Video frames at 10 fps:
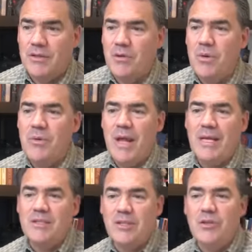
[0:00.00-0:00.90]
So we want to
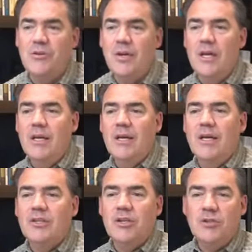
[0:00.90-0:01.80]
ask you
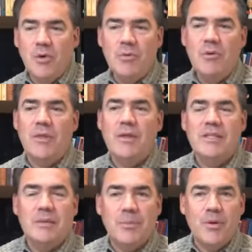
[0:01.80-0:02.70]
to join with
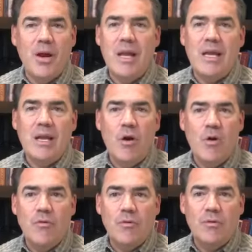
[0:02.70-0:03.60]
us in praying
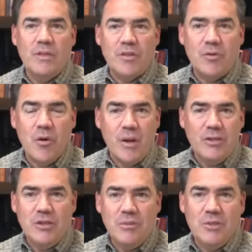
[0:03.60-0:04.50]
over this
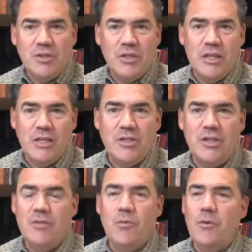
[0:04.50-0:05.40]
Croatian mission initiative.